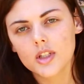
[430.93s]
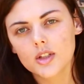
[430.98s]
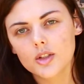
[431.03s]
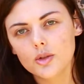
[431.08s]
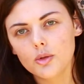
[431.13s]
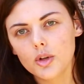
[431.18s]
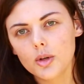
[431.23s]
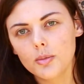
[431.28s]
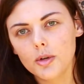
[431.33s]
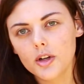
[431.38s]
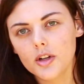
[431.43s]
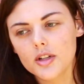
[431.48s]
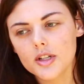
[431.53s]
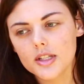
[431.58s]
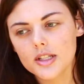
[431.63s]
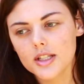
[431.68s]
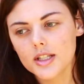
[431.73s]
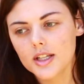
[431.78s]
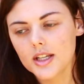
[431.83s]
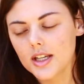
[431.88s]
toy
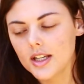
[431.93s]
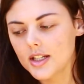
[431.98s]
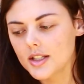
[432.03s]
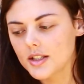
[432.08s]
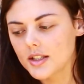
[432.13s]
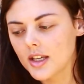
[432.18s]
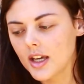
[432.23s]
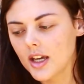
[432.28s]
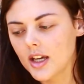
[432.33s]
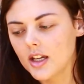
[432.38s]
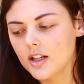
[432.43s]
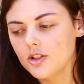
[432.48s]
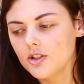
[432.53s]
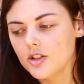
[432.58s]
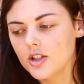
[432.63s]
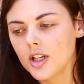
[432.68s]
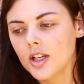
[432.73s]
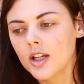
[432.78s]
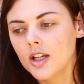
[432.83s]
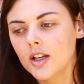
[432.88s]
box in his
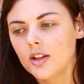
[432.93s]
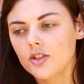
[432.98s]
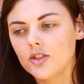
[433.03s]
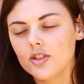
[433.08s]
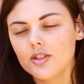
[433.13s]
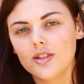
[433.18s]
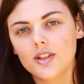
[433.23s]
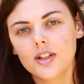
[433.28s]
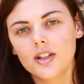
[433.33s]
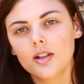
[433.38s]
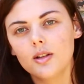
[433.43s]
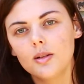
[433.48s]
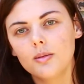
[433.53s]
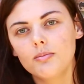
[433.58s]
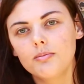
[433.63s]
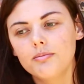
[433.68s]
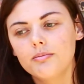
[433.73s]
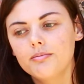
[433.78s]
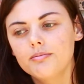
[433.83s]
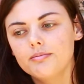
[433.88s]
cage. It's just a little
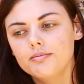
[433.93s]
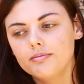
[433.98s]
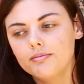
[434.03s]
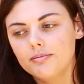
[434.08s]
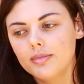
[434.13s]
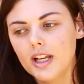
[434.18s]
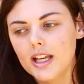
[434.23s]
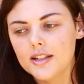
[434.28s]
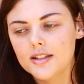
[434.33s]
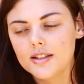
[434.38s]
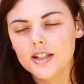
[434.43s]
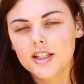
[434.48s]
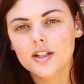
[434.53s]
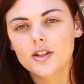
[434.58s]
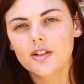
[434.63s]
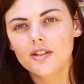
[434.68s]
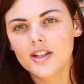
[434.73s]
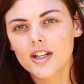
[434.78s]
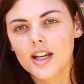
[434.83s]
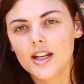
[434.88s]
plastic
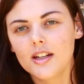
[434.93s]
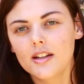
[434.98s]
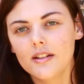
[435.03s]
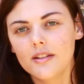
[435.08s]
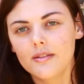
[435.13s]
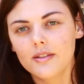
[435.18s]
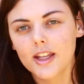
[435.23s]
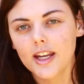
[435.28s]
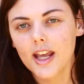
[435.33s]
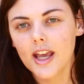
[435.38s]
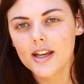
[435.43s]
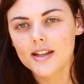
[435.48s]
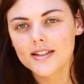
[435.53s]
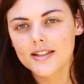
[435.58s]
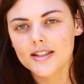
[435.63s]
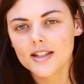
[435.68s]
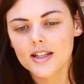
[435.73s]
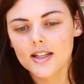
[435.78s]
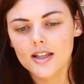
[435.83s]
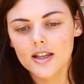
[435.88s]
container that
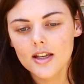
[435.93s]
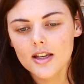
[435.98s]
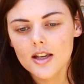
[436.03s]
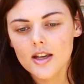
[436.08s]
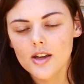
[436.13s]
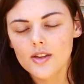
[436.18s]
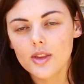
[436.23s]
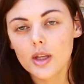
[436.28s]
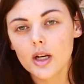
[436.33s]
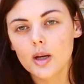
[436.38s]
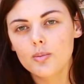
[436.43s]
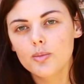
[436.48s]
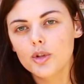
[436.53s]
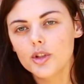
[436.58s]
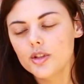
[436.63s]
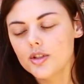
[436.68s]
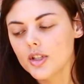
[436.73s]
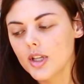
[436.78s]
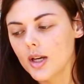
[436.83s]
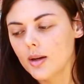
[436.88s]
hangs there that I
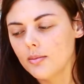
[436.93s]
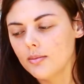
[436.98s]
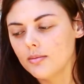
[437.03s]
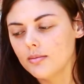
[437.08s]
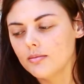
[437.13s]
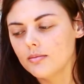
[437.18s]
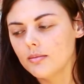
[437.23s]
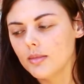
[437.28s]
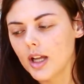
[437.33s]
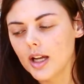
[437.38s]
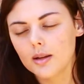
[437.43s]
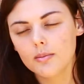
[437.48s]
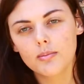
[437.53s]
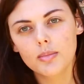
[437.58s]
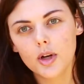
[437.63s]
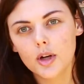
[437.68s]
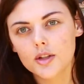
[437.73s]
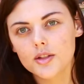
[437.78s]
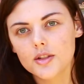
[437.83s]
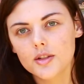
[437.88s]
put some like
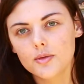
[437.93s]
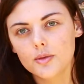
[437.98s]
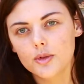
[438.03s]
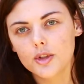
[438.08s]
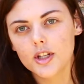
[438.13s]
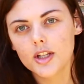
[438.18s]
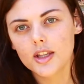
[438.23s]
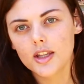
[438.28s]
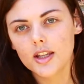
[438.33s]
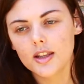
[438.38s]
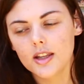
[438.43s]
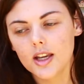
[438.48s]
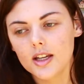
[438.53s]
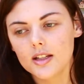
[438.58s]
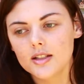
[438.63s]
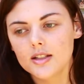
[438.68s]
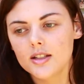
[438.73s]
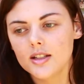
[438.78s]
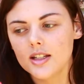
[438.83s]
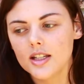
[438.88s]
blocks of wood in the
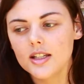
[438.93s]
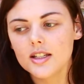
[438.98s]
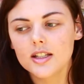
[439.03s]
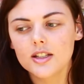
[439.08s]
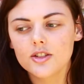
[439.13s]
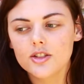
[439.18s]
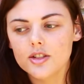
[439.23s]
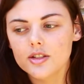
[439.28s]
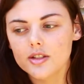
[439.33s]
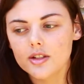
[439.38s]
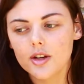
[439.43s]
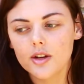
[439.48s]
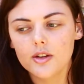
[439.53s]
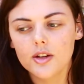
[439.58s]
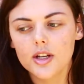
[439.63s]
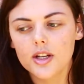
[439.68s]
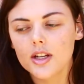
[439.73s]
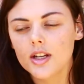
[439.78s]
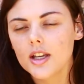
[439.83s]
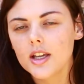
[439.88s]
net, and he can just go
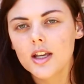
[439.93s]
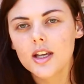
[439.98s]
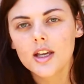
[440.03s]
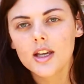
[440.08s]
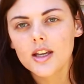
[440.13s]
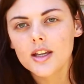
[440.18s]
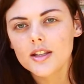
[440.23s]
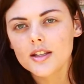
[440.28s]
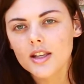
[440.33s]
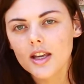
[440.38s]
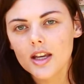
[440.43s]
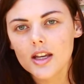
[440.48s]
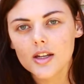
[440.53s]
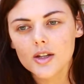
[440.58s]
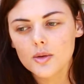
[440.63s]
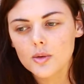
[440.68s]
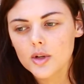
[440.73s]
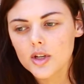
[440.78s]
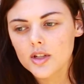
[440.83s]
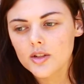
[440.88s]
and take
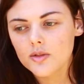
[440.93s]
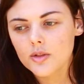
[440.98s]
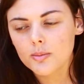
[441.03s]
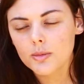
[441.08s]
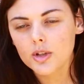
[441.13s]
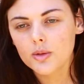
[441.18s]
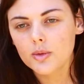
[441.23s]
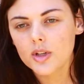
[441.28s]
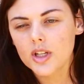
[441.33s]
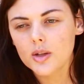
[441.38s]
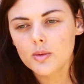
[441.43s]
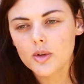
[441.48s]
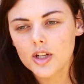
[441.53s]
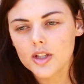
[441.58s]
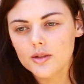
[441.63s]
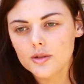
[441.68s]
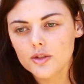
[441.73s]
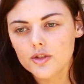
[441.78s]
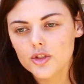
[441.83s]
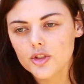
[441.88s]
toys from it when he
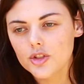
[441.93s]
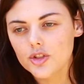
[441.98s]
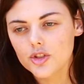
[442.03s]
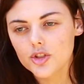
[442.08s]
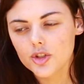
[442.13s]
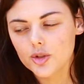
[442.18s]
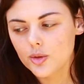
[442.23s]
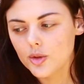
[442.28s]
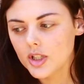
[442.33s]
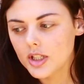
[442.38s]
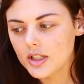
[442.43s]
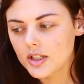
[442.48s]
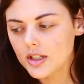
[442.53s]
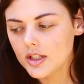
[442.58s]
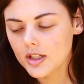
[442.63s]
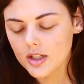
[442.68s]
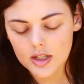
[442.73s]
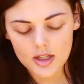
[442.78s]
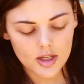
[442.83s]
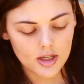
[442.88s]
wants and just chew it.
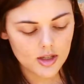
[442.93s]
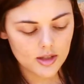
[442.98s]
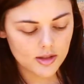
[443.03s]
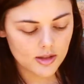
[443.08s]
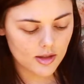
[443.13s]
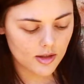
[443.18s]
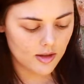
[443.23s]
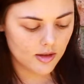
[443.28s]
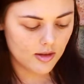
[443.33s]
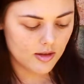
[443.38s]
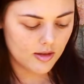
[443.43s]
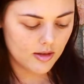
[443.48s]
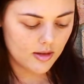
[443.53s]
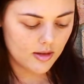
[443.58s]
So